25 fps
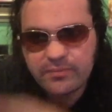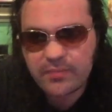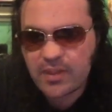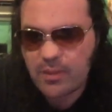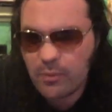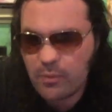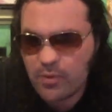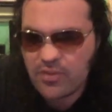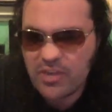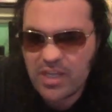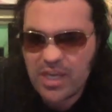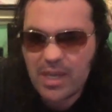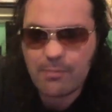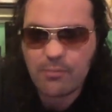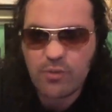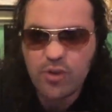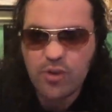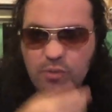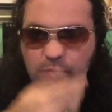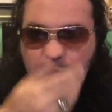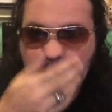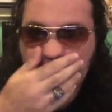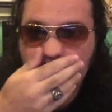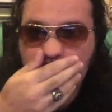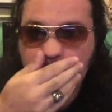once again, I'm
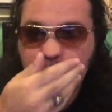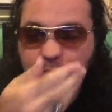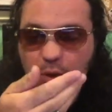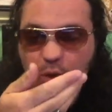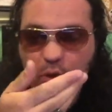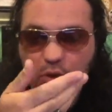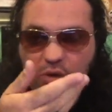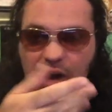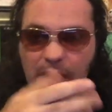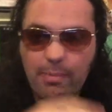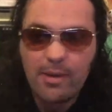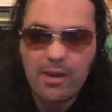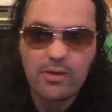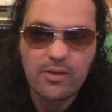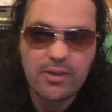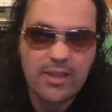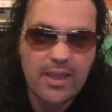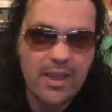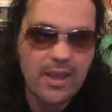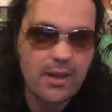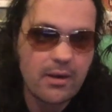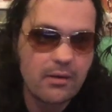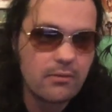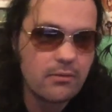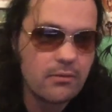spewing bullcrap out
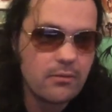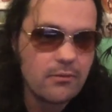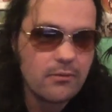again.